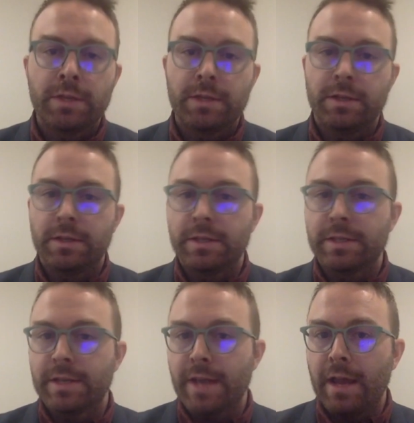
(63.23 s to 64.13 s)
that the, this
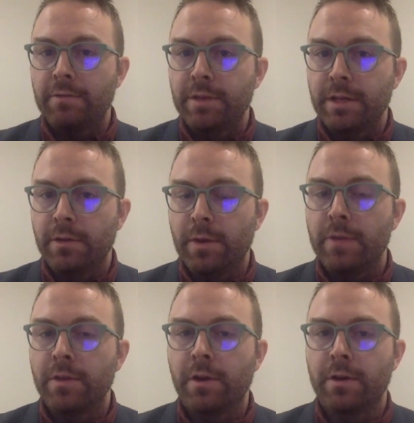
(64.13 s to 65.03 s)
cavity
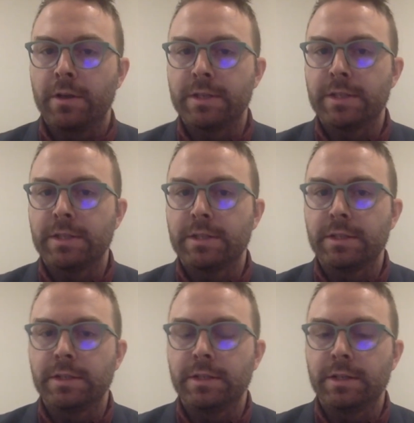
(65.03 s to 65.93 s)
around the heart
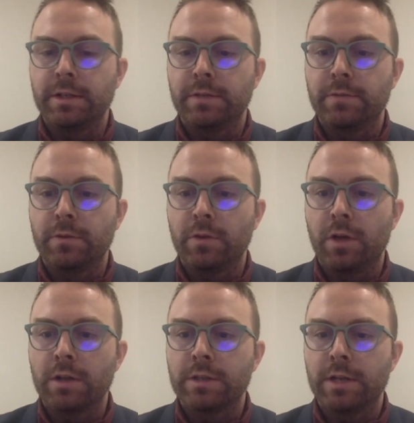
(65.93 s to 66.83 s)
existed uh, for a
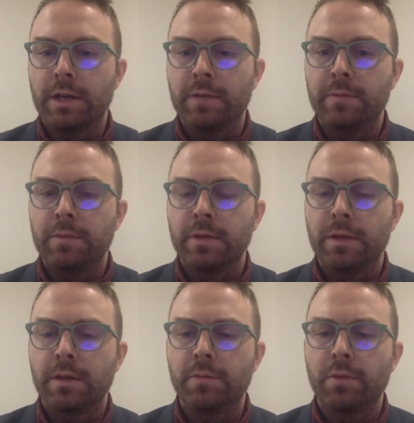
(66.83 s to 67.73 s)
long time.
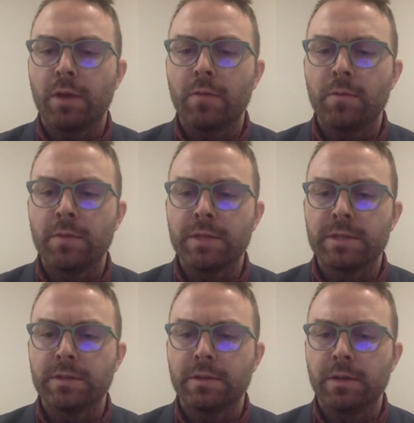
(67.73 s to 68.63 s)
Uh, the problem
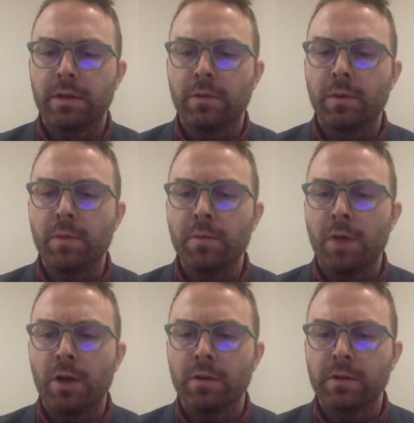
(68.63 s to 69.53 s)
is uh, when we
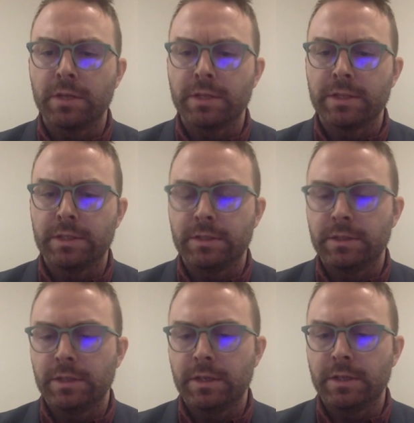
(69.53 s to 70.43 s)
model this in,
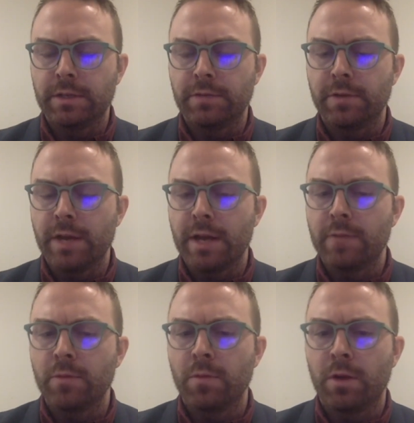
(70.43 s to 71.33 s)
in different
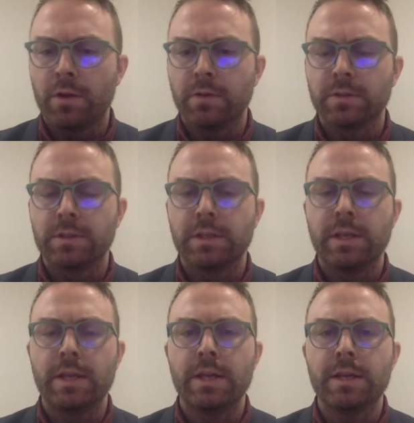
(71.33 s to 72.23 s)
animal models
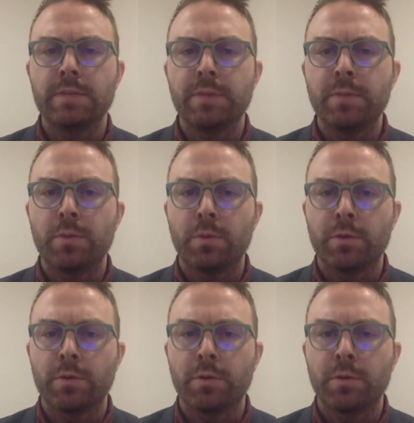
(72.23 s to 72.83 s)
is people